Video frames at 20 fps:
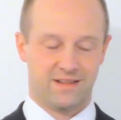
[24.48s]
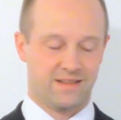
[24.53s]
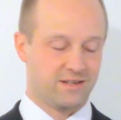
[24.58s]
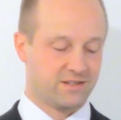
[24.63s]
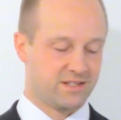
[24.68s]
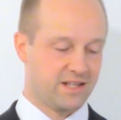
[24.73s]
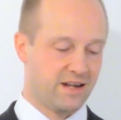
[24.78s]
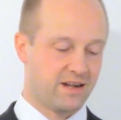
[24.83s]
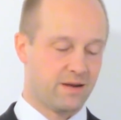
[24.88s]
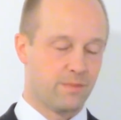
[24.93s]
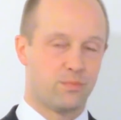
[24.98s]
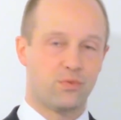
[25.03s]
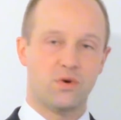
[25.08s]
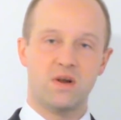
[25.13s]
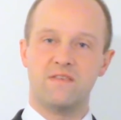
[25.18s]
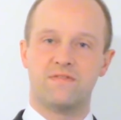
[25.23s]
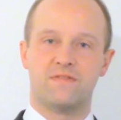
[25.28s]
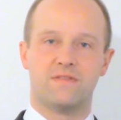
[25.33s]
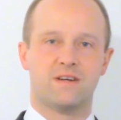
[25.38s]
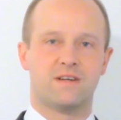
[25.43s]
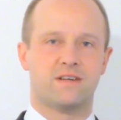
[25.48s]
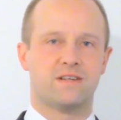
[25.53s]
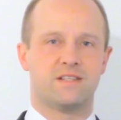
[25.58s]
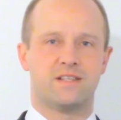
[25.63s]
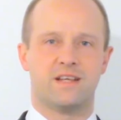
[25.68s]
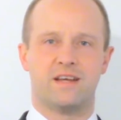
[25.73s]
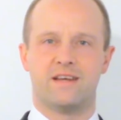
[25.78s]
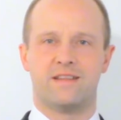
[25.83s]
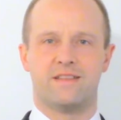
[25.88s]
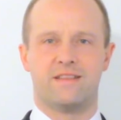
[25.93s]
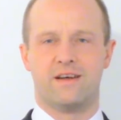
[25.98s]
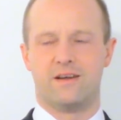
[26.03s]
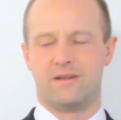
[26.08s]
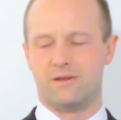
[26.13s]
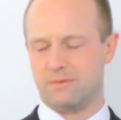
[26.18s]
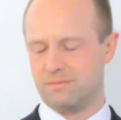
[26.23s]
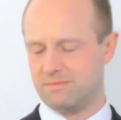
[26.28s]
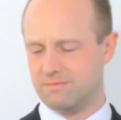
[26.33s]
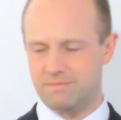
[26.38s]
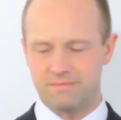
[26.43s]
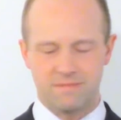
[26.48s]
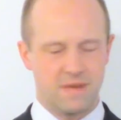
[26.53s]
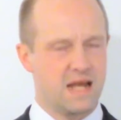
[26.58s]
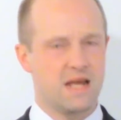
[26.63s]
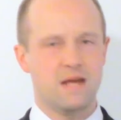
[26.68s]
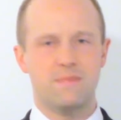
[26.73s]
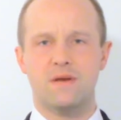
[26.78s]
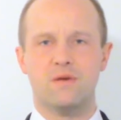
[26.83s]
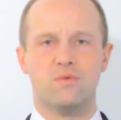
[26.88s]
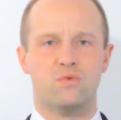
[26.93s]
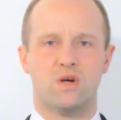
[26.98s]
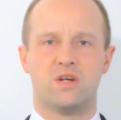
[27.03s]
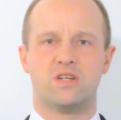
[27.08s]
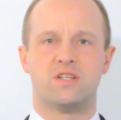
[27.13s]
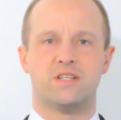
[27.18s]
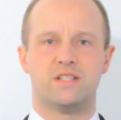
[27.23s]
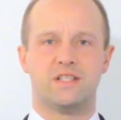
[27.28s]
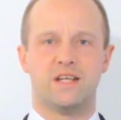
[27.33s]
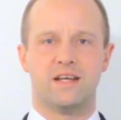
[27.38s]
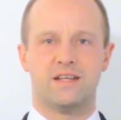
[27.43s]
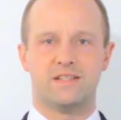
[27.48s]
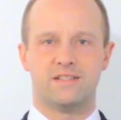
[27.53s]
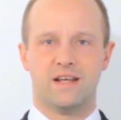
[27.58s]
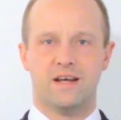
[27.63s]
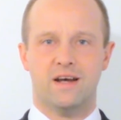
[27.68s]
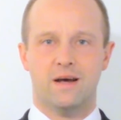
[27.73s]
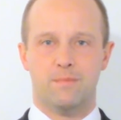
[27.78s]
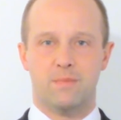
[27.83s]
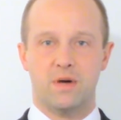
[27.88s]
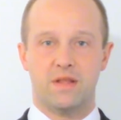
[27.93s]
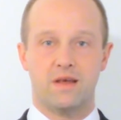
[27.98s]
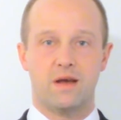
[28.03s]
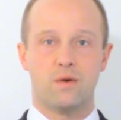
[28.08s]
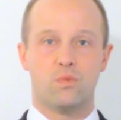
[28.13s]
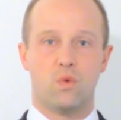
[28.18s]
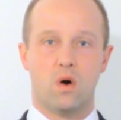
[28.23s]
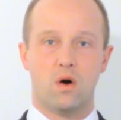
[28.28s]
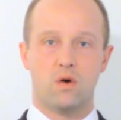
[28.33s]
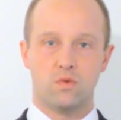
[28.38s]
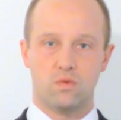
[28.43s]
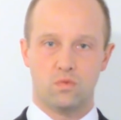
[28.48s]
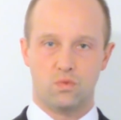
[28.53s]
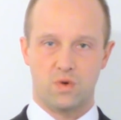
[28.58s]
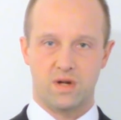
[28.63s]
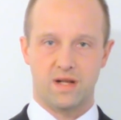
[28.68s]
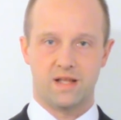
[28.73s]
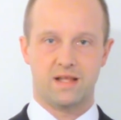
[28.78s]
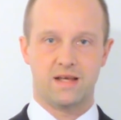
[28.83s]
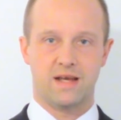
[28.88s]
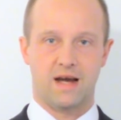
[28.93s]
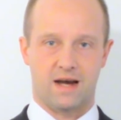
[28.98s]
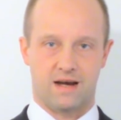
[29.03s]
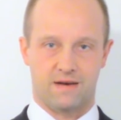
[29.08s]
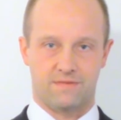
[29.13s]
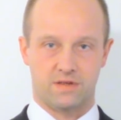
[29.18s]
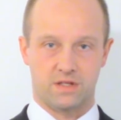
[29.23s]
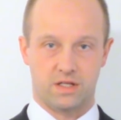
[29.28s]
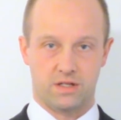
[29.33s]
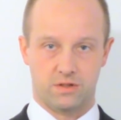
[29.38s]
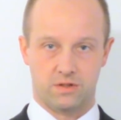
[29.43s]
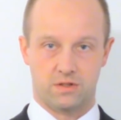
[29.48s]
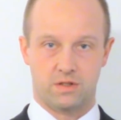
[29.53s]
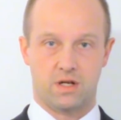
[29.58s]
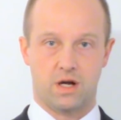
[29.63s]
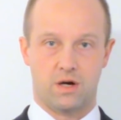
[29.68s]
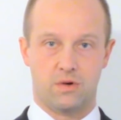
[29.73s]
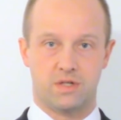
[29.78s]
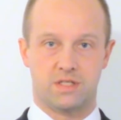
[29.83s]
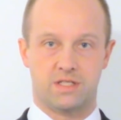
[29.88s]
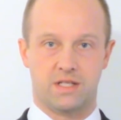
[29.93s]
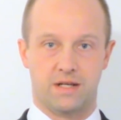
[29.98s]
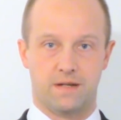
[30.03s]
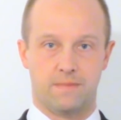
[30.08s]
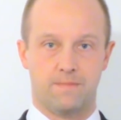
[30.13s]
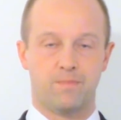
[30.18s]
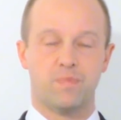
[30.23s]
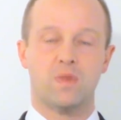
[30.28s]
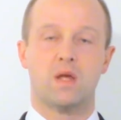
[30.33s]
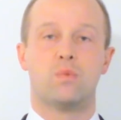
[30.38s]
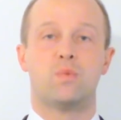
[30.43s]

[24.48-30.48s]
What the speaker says: They'll take a brief look at it, they'll maybe rush at it, but they won't really have a good go at it.